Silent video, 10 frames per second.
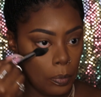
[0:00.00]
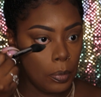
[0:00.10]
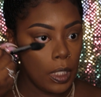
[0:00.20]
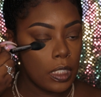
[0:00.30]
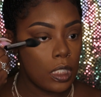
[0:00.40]

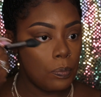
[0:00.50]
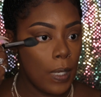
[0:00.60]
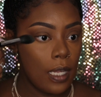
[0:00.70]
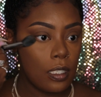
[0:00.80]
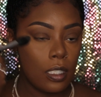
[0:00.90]
but
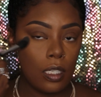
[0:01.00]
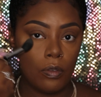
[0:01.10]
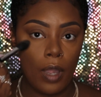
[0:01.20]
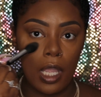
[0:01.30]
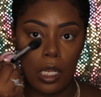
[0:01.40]
especially
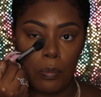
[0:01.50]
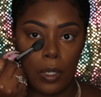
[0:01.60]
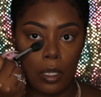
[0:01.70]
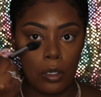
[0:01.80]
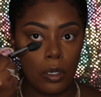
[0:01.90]
right up
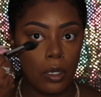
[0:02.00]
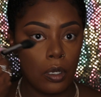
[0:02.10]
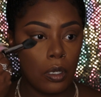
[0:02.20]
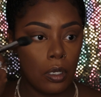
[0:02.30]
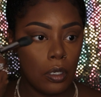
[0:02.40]
under